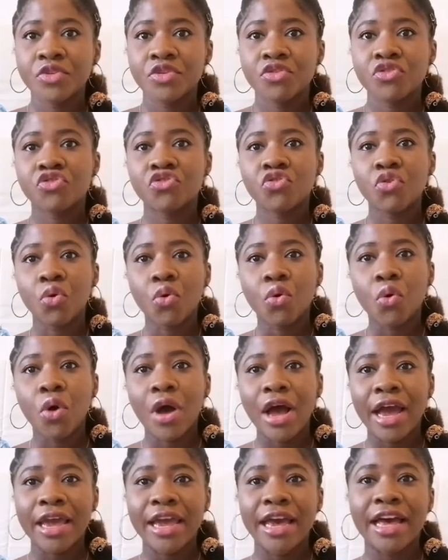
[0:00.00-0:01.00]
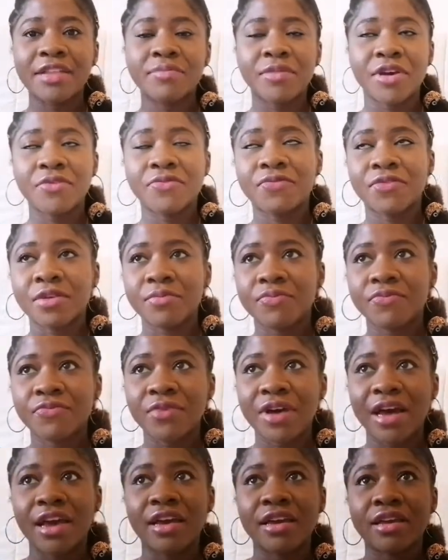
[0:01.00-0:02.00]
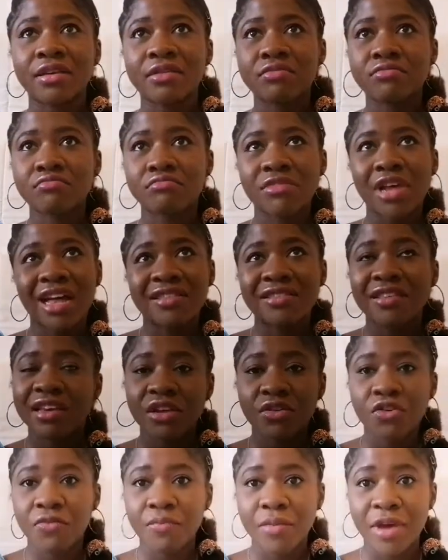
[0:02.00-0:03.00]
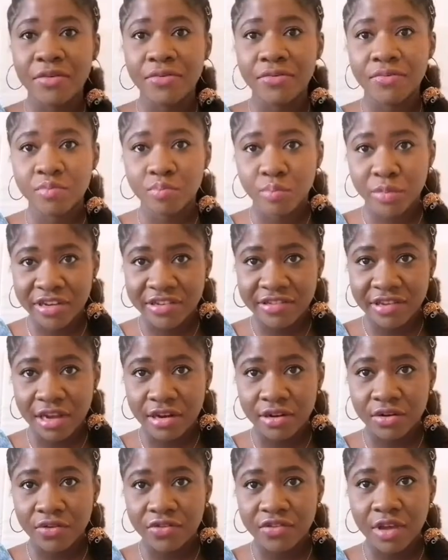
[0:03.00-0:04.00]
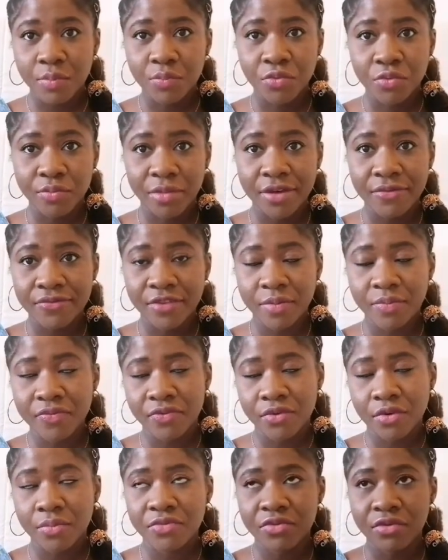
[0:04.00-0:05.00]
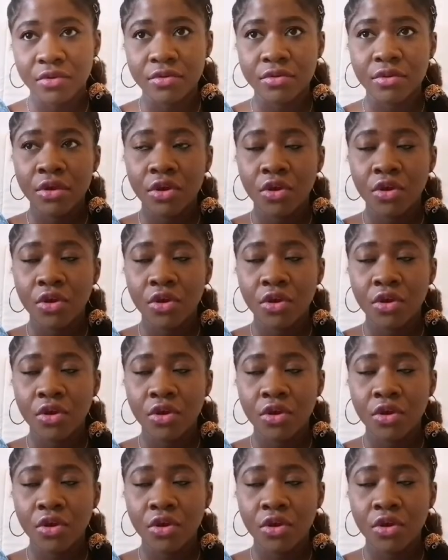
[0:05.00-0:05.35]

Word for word: So I had my flip. I had taken off my my sandals and put my flip flops on.